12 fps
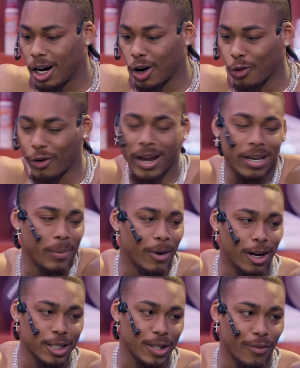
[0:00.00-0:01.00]
Uh,
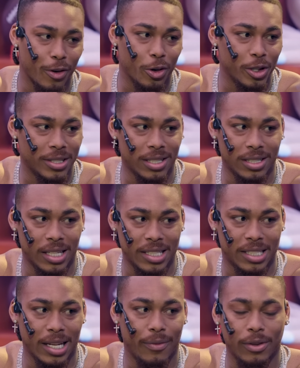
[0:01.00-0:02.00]
Randy Moss, of course, is,
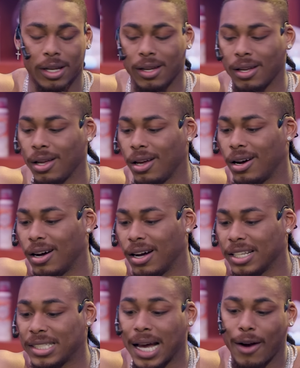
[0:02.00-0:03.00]
is definitely
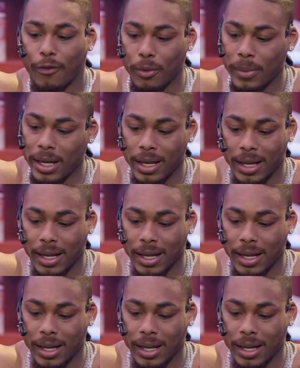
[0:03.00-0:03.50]
uh, a top for